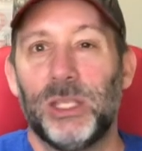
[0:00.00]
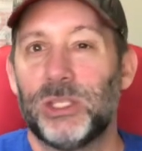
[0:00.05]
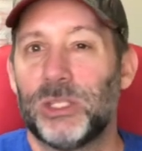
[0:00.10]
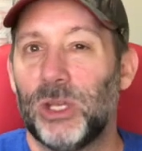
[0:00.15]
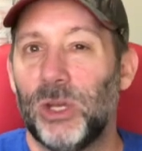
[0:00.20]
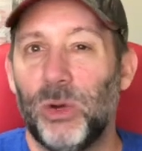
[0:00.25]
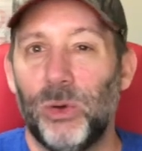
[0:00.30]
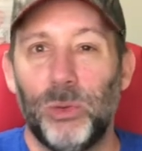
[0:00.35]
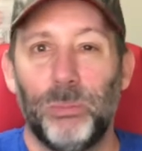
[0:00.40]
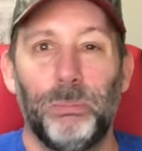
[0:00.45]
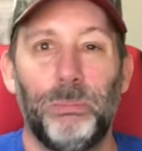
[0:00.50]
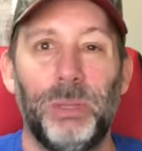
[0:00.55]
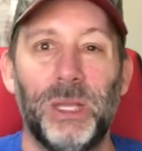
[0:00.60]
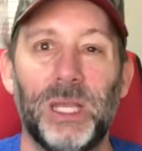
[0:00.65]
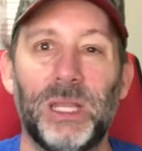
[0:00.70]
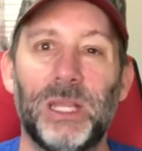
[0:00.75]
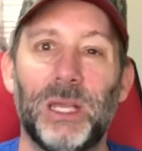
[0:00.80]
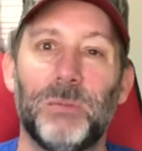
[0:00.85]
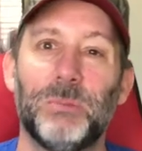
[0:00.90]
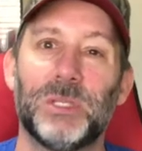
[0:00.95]
So
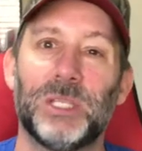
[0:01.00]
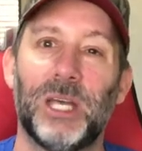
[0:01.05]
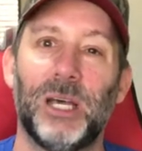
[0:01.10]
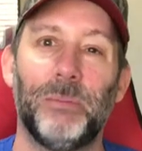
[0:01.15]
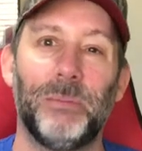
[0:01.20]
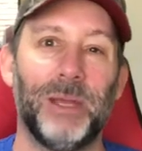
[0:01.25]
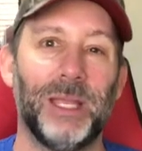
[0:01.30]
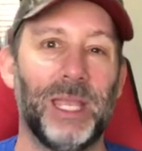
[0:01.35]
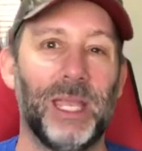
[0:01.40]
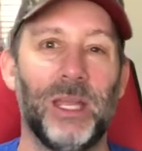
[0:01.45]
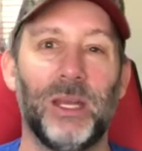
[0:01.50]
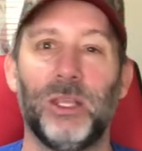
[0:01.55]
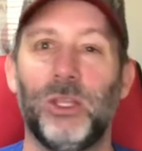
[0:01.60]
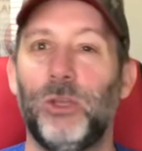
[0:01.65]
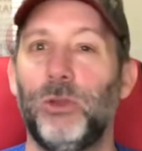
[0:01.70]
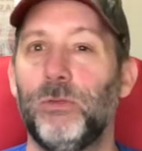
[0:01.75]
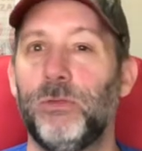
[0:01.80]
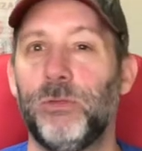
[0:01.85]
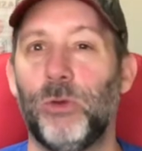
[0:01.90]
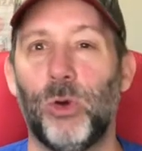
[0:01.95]
big thumbs up. Again,
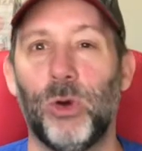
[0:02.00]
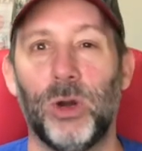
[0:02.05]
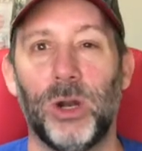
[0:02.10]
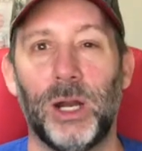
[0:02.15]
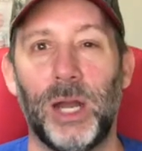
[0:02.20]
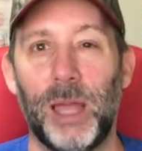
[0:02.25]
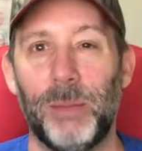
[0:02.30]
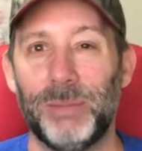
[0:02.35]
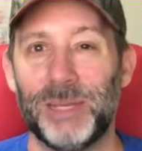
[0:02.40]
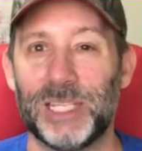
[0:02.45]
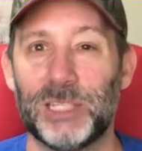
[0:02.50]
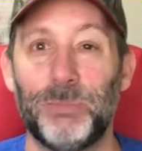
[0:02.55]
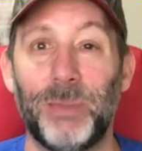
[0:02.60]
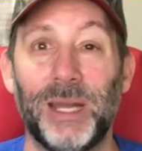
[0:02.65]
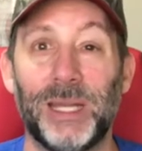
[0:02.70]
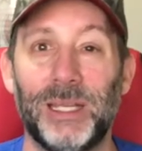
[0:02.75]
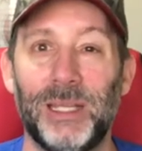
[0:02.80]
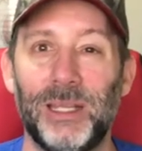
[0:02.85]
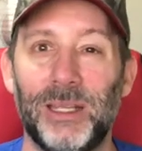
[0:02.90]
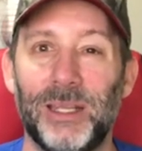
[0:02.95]
Q4, I'm
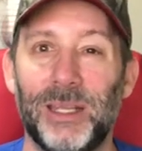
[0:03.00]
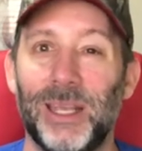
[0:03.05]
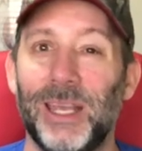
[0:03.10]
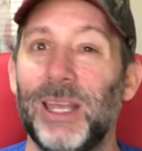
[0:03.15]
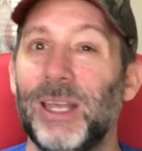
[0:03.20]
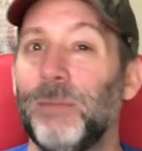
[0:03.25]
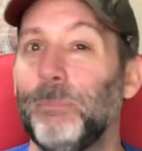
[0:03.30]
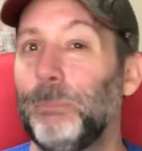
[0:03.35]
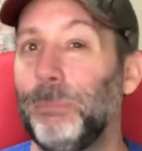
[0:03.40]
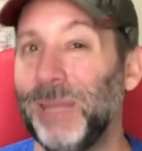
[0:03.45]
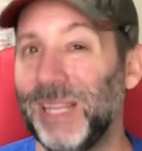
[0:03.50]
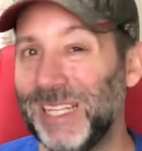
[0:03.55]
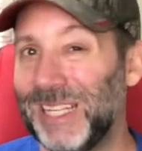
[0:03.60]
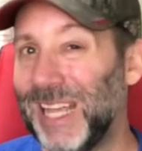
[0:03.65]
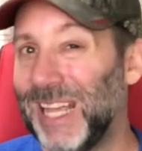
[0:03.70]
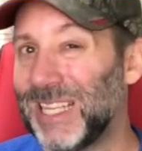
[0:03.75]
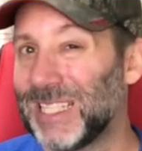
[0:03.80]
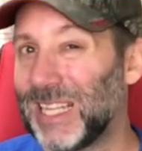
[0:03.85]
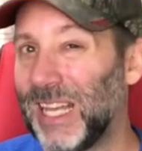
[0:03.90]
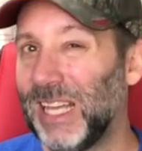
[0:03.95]
expecting big
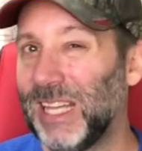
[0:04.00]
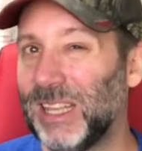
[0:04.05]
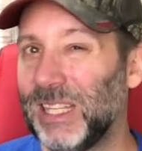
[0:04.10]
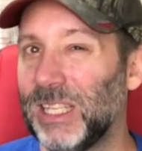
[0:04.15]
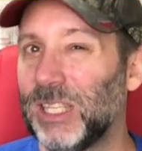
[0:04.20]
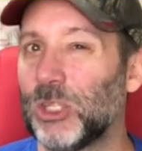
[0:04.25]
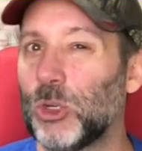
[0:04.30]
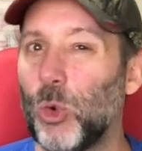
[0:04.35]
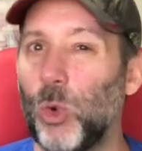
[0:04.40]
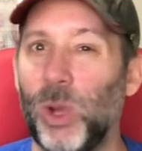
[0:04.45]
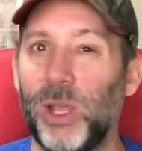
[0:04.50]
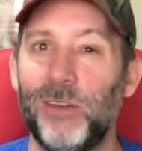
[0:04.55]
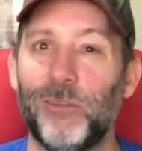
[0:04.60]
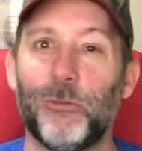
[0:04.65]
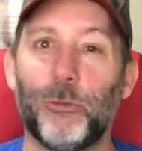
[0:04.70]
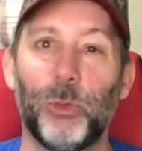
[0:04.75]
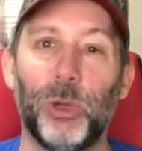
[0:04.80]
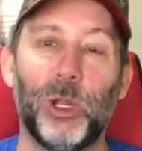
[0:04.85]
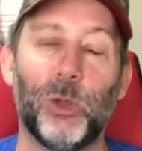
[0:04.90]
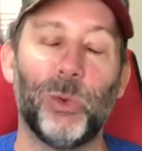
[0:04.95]
days like this quite
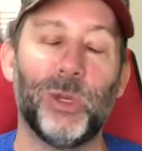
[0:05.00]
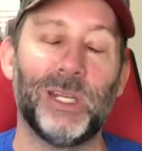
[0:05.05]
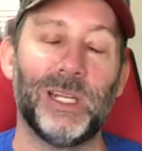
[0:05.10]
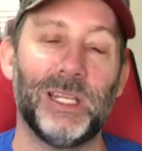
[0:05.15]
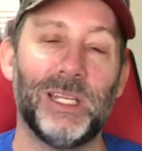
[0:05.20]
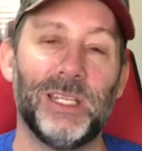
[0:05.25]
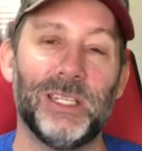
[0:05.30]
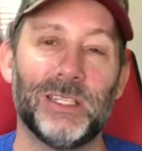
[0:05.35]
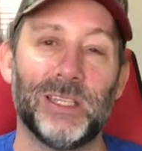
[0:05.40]
frequently.